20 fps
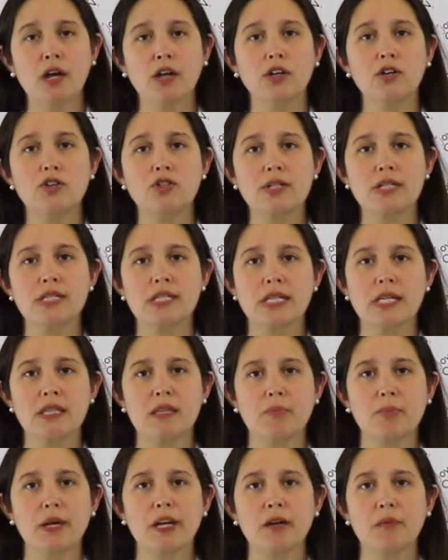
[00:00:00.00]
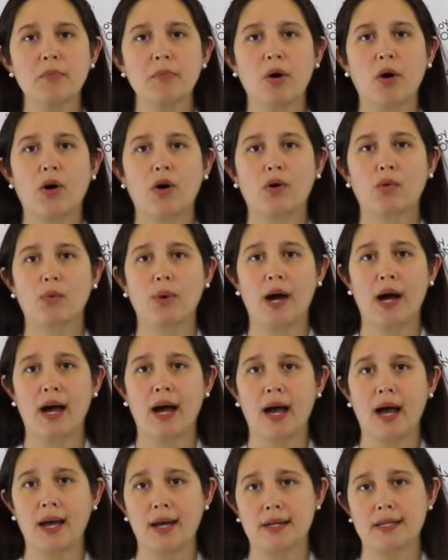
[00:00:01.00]
you should see the pink bar
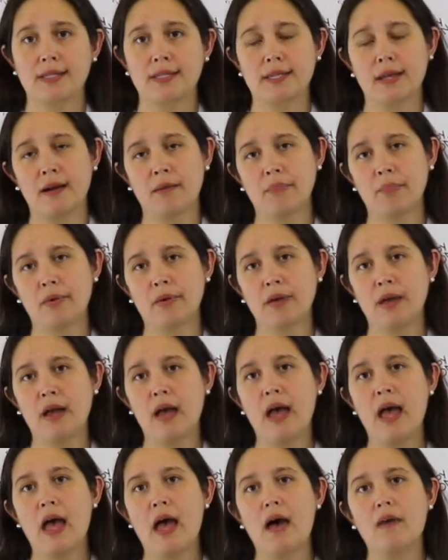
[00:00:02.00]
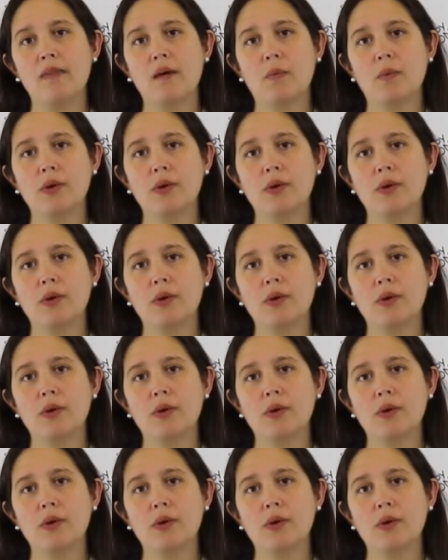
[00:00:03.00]
rise up, and